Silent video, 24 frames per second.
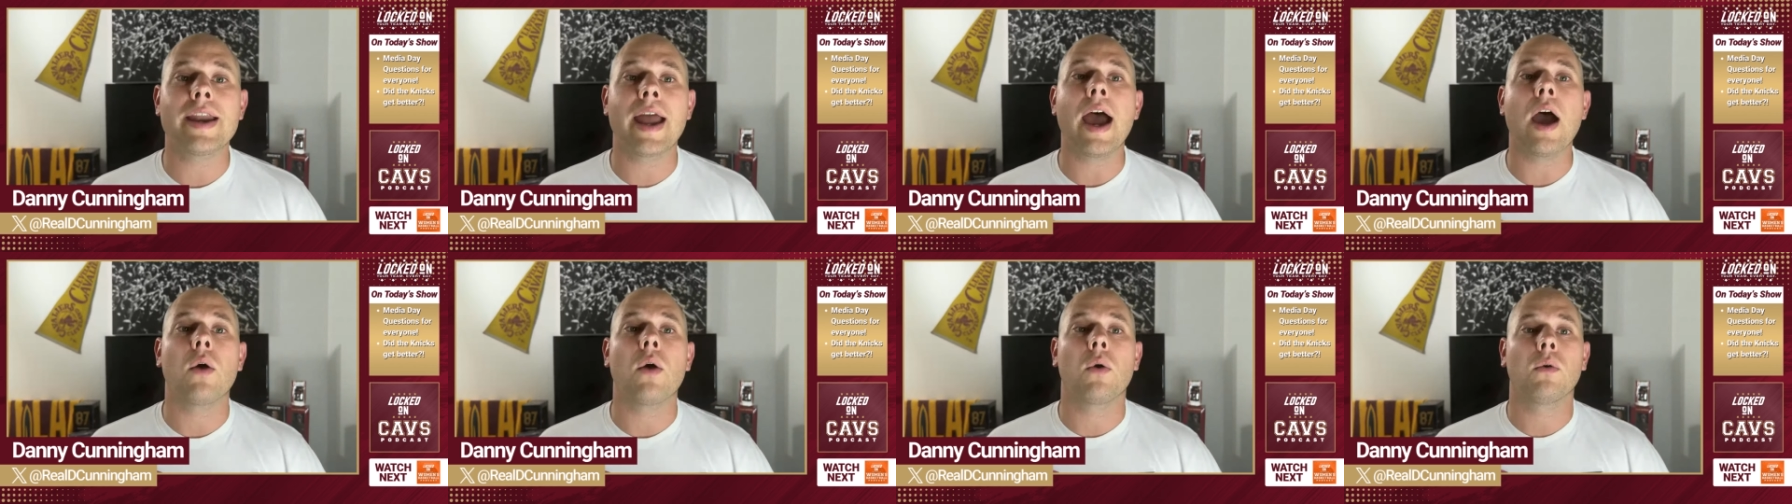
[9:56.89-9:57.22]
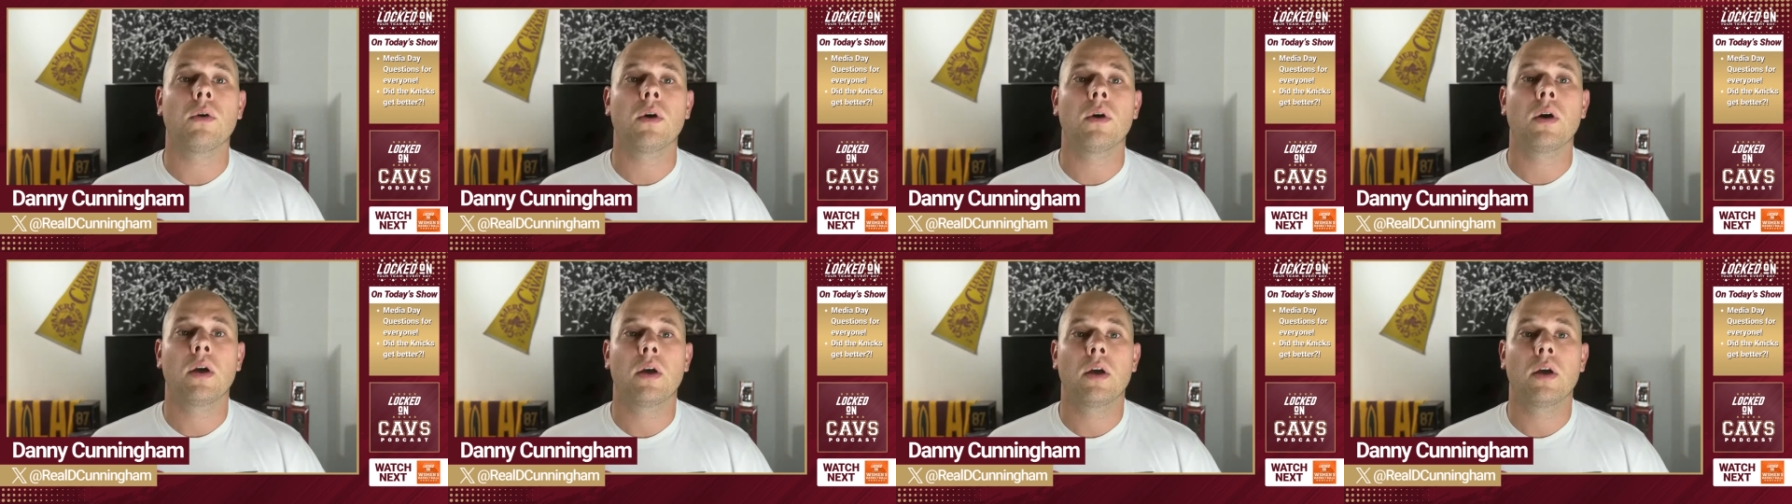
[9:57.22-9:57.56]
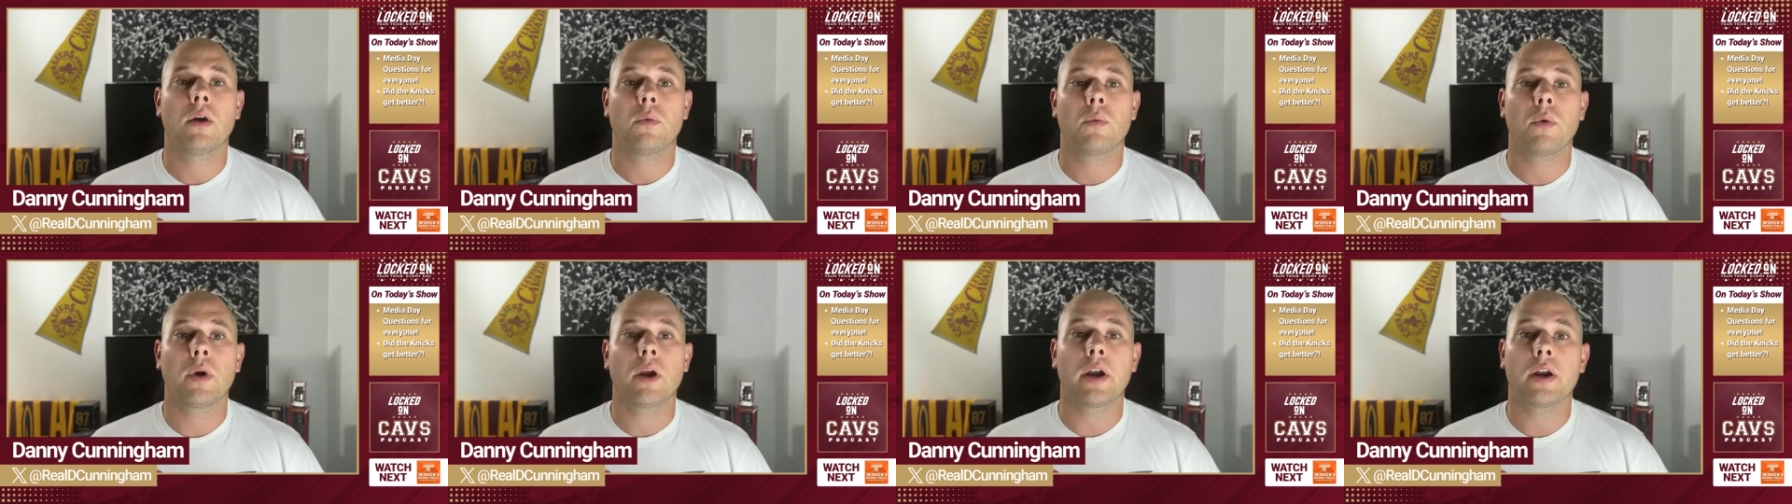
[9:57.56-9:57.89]
now,
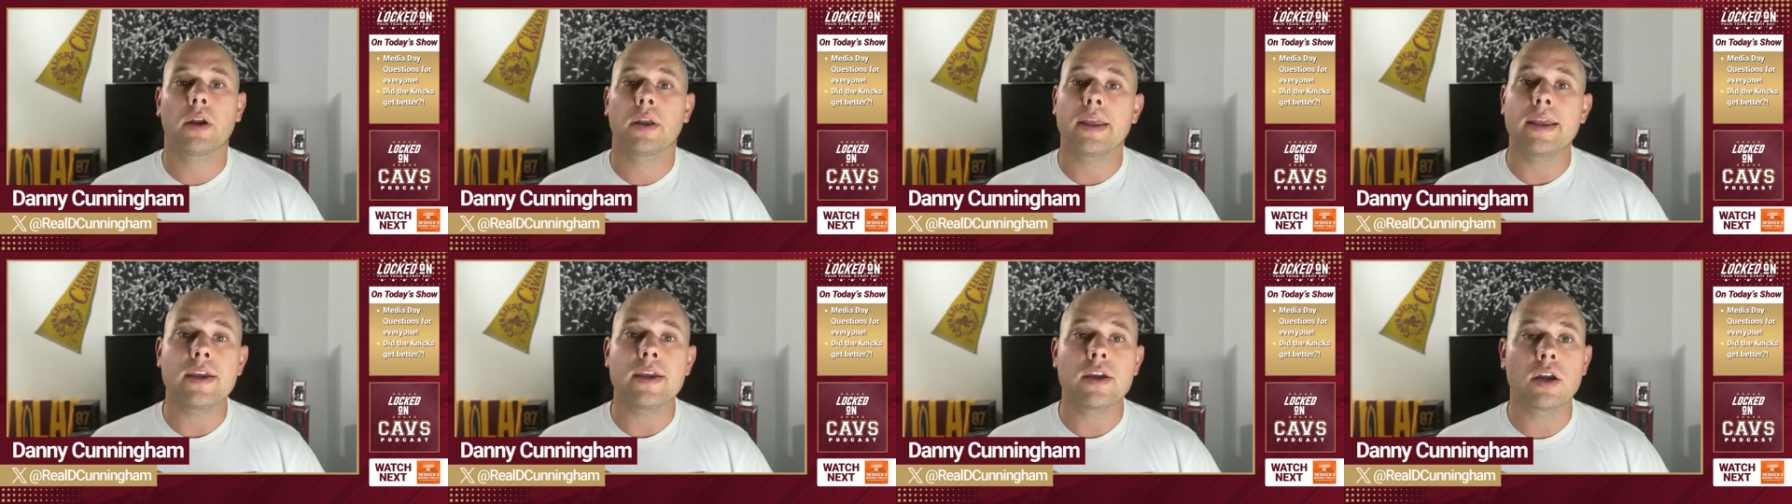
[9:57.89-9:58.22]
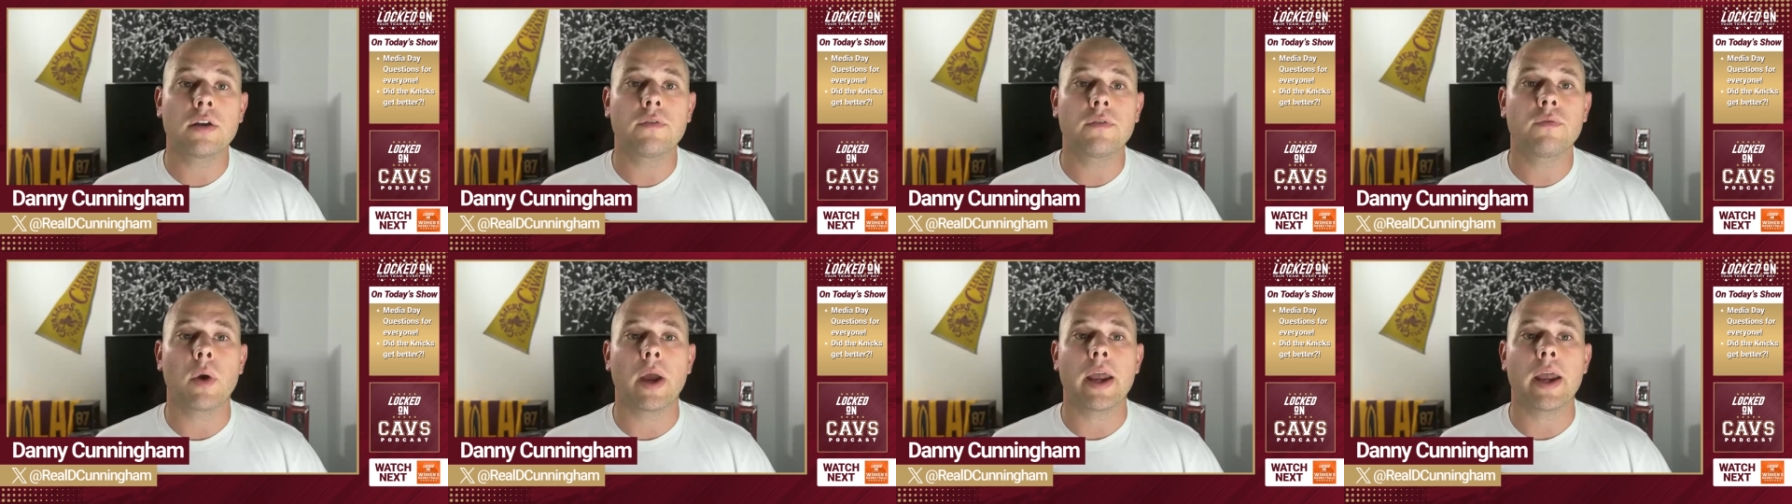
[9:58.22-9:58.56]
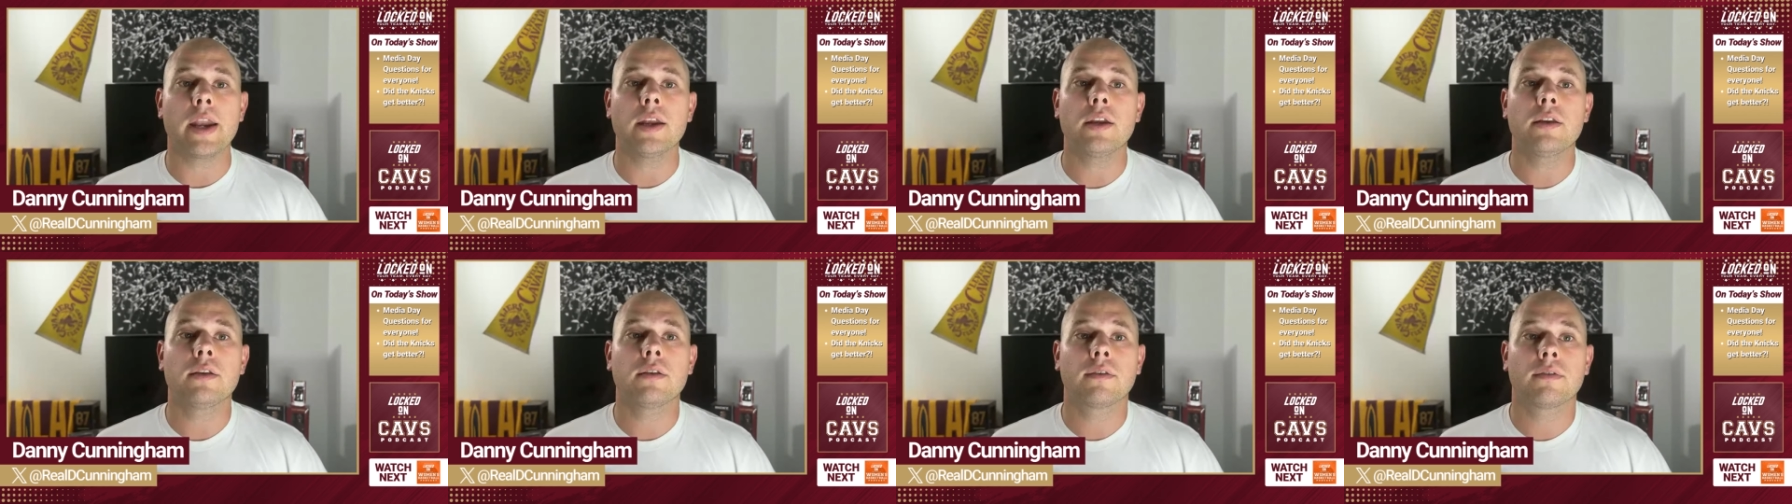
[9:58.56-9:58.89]
where he could have
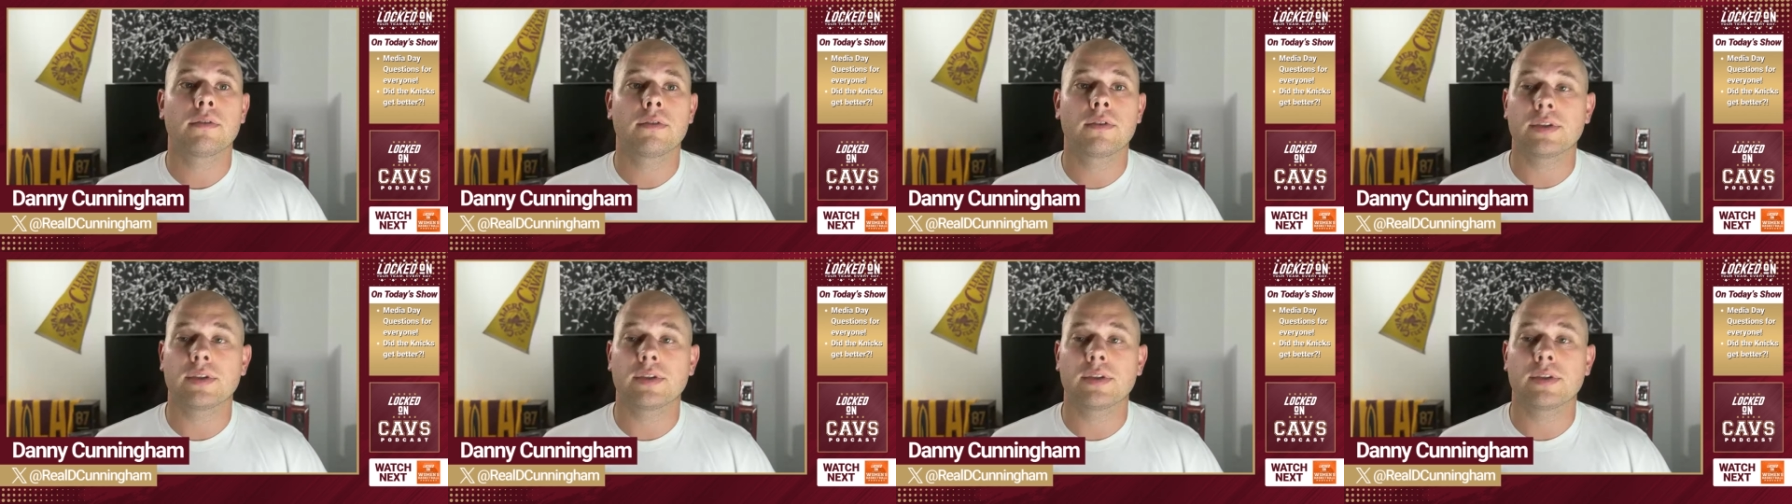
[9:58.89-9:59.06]
waited.